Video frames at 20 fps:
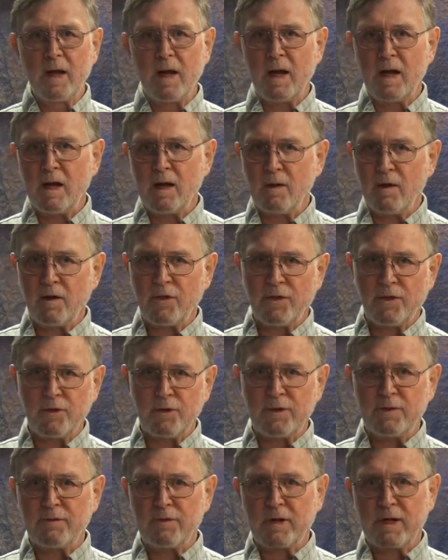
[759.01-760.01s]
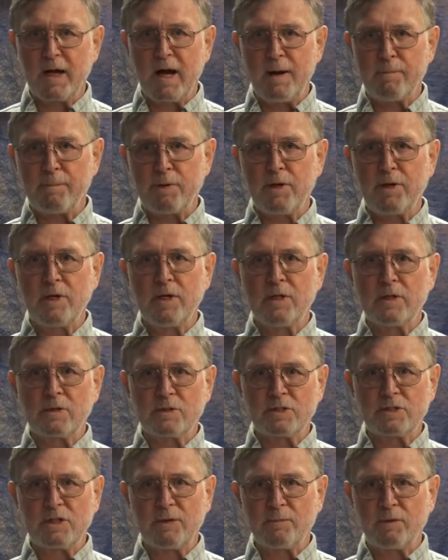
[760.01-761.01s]
uh, a third of a cup
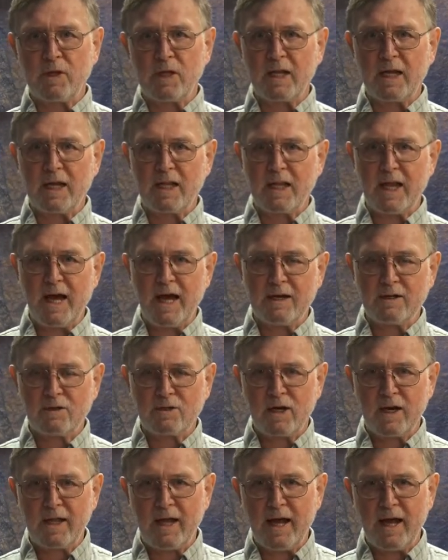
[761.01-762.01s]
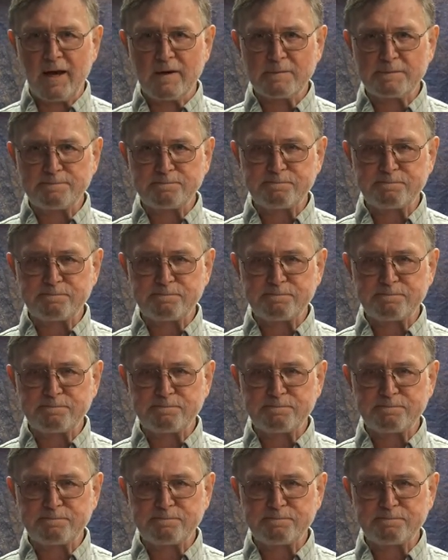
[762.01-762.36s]
or something like that, and try that.